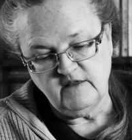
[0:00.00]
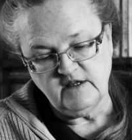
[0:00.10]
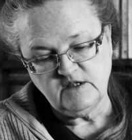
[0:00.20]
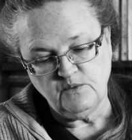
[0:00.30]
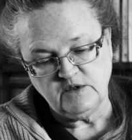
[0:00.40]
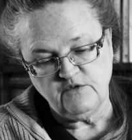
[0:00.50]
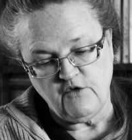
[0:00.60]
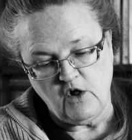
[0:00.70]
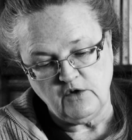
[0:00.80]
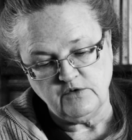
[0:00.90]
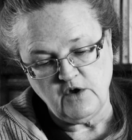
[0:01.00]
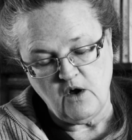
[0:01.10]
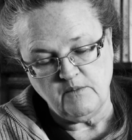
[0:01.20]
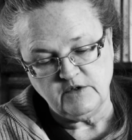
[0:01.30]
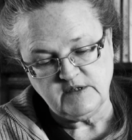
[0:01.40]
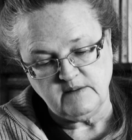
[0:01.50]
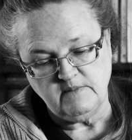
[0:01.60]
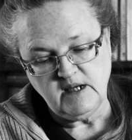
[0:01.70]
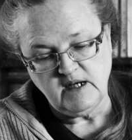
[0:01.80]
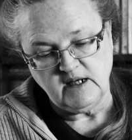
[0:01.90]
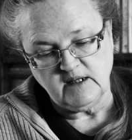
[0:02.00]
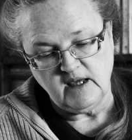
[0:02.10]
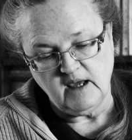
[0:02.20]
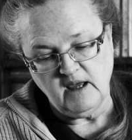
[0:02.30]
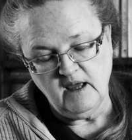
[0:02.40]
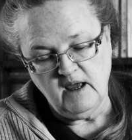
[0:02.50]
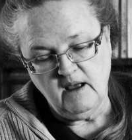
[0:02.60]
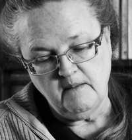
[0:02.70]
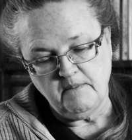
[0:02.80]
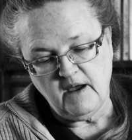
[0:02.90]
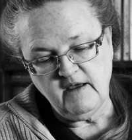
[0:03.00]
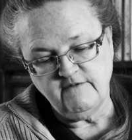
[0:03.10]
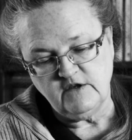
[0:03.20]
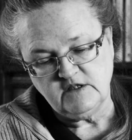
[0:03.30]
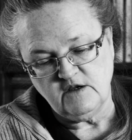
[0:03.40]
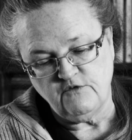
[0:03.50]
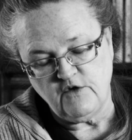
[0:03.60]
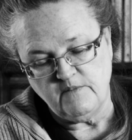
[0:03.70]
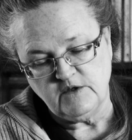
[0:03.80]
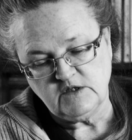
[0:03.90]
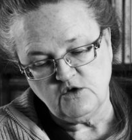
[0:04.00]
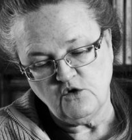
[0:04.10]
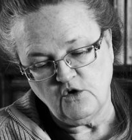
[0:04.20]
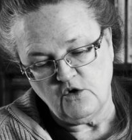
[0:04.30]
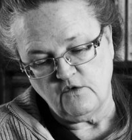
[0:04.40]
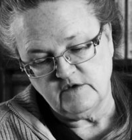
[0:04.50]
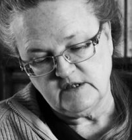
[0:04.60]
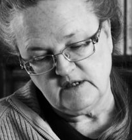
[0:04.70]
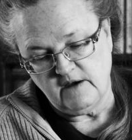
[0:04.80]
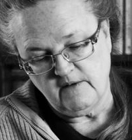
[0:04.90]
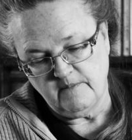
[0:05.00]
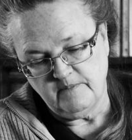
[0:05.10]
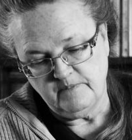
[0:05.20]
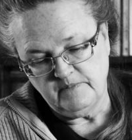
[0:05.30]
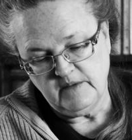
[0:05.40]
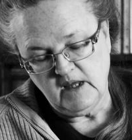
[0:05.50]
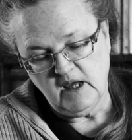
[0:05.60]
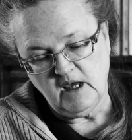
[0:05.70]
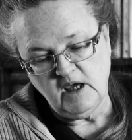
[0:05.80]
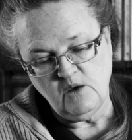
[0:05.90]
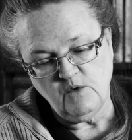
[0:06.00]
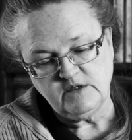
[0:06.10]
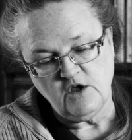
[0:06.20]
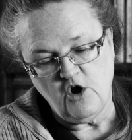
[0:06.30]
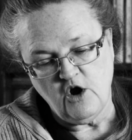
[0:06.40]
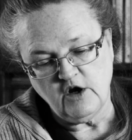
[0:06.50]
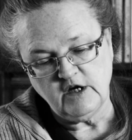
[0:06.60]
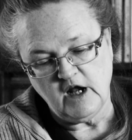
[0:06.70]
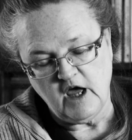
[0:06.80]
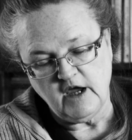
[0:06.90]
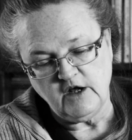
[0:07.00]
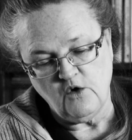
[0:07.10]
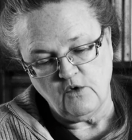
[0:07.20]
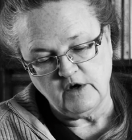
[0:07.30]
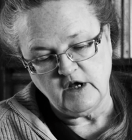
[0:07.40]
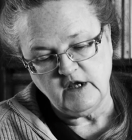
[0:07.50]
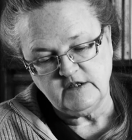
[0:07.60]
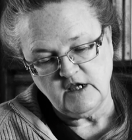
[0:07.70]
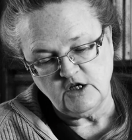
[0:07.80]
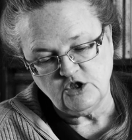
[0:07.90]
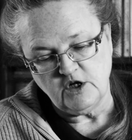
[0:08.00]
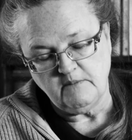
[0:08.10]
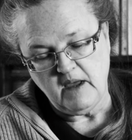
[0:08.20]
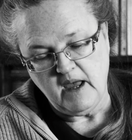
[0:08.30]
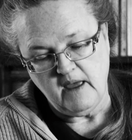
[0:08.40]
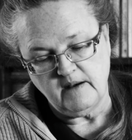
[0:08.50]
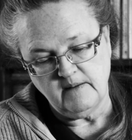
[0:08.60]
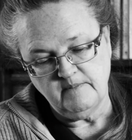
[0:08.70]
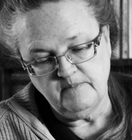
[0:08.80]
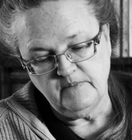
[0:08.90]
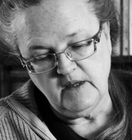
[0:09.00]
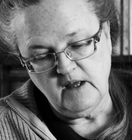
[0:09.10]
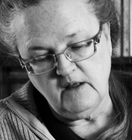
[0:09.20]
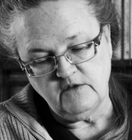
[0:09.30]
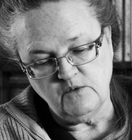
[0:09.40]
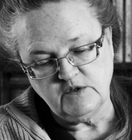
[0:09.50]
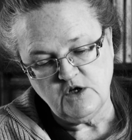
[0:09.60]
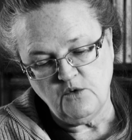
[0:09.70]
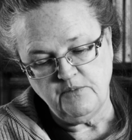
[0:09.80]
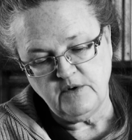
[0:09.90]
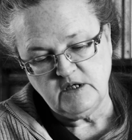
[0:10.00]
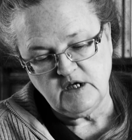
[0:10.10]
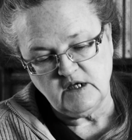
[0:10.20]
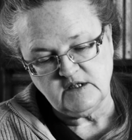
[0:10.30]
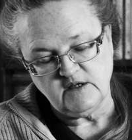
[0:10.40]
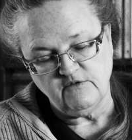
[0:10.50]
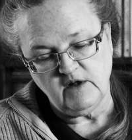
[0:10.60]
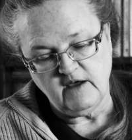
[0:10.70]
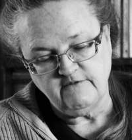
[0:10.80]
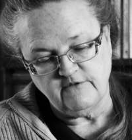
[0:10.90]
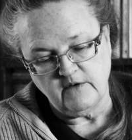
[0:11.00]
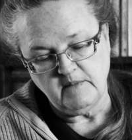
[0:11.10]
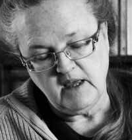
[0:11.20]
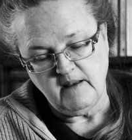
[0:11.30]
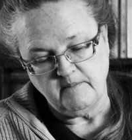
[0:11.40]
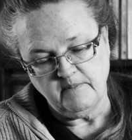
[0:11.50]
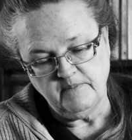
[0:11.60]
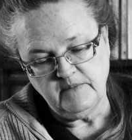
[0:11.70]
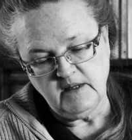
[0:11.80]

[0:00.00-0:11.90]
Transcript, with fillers: This was followed almost immediately by a visit from the circuit overseer. He was a hard-line organization man. There was no pretense of love from him.